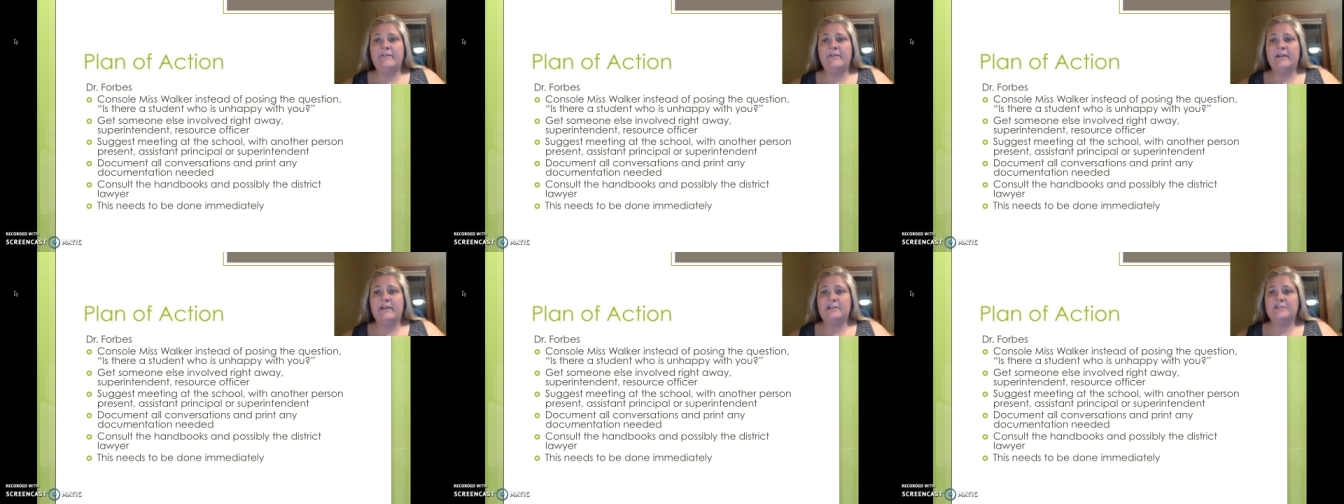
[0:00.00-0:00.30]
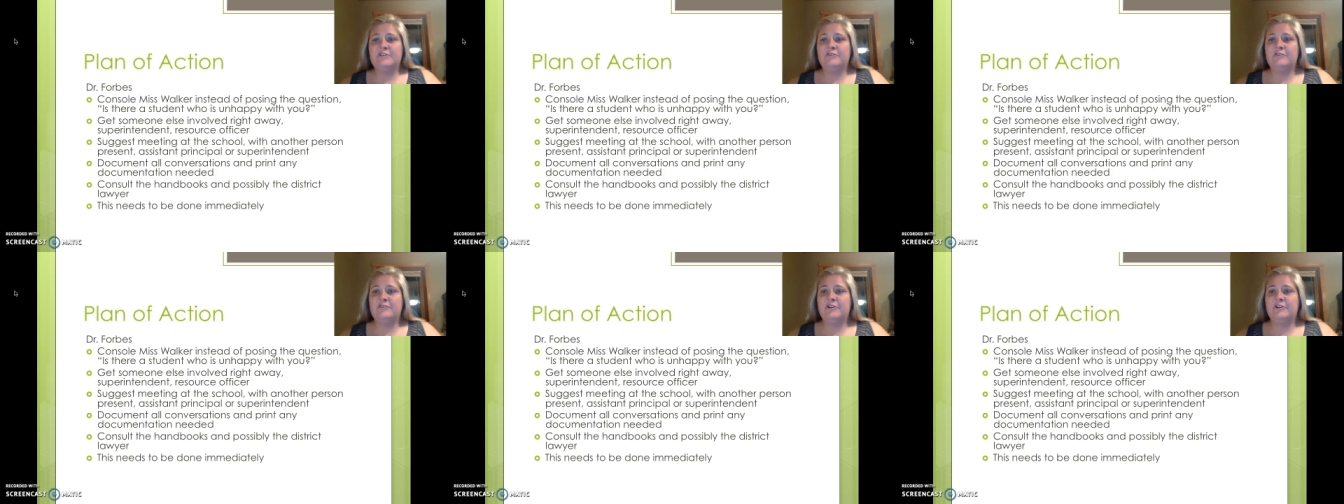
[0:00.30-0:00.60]
of
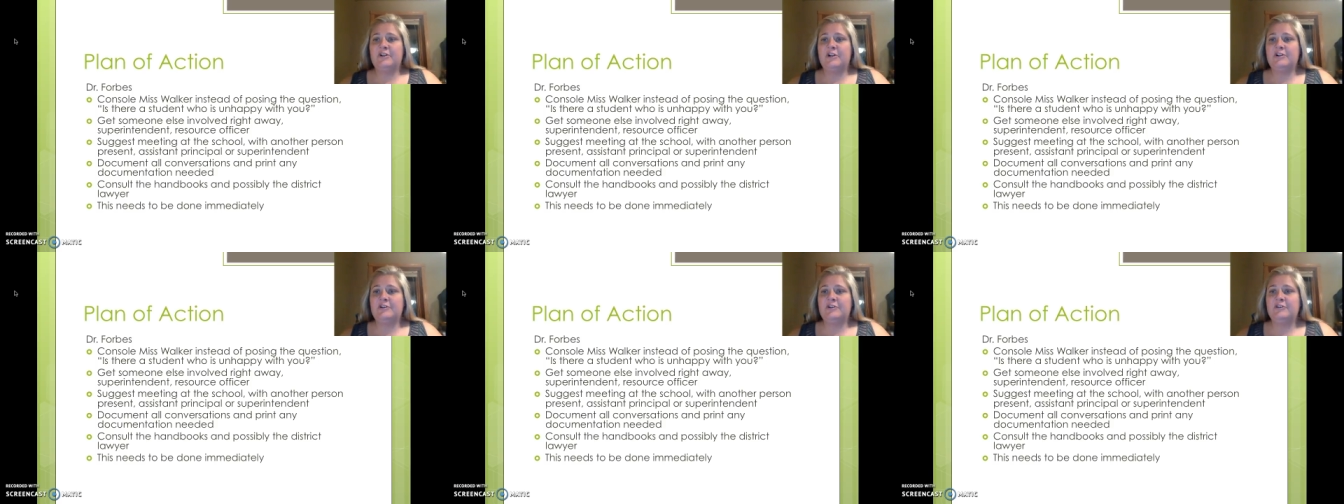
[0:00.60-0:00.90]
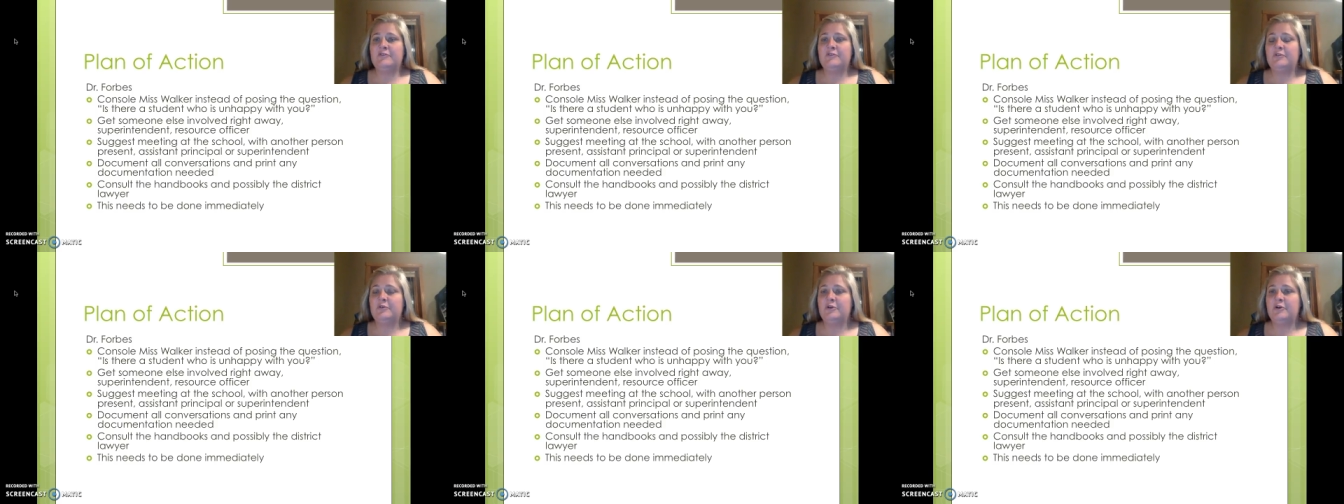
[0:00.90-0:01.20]
action for Dr.
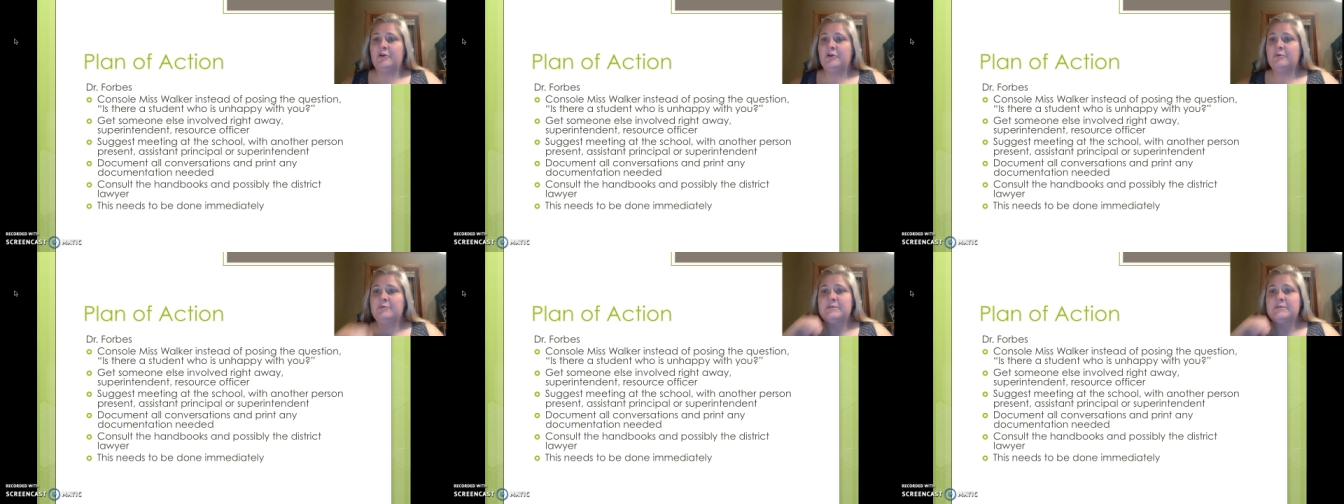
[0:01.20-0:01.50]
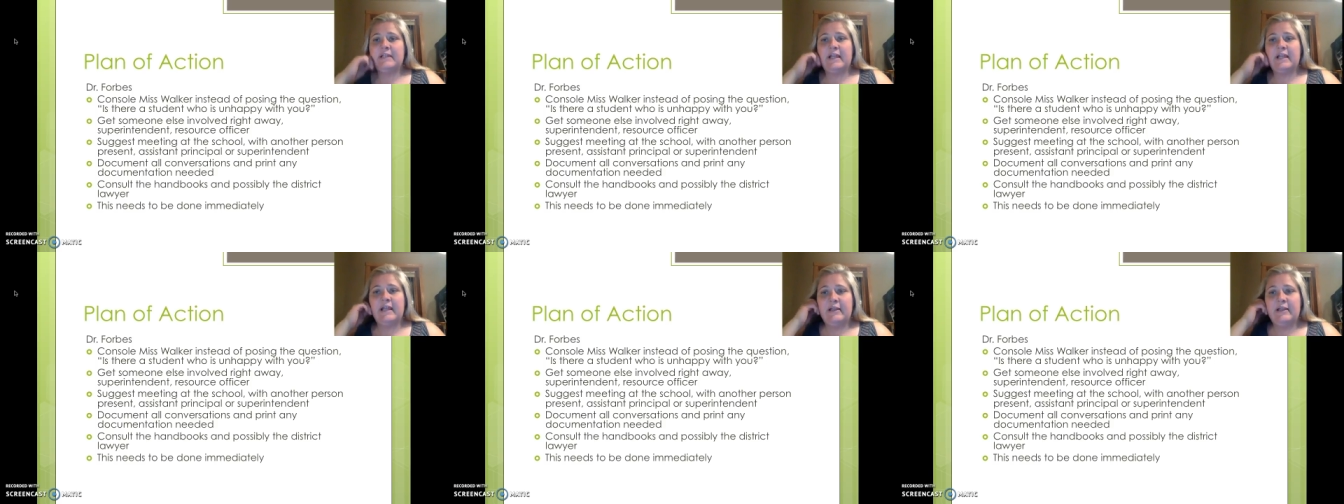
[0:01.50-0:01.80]

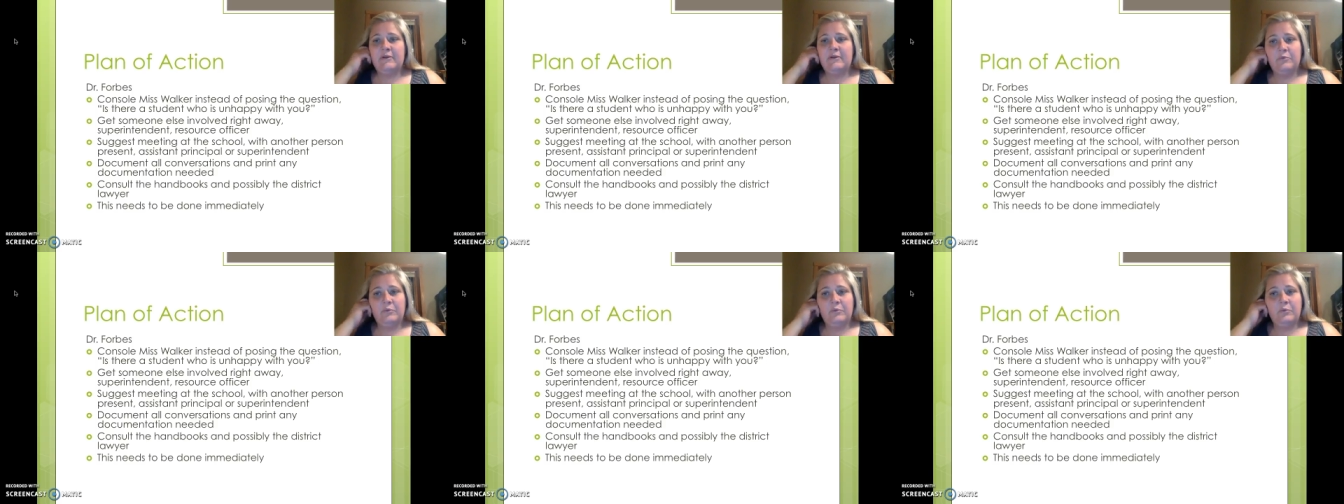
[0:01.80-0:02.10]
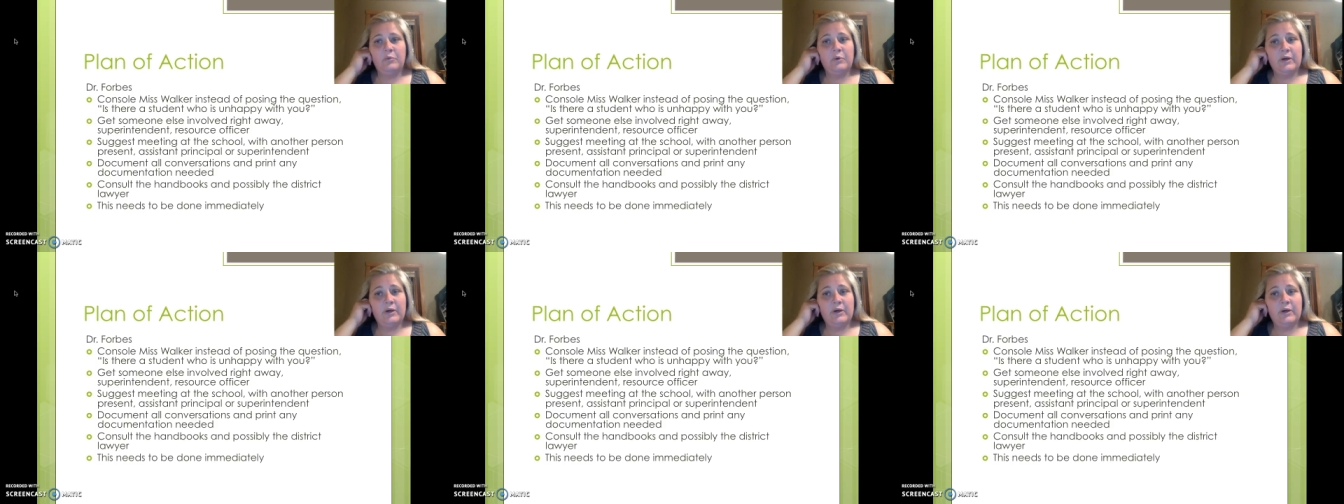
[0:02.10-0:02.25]
Forbes, and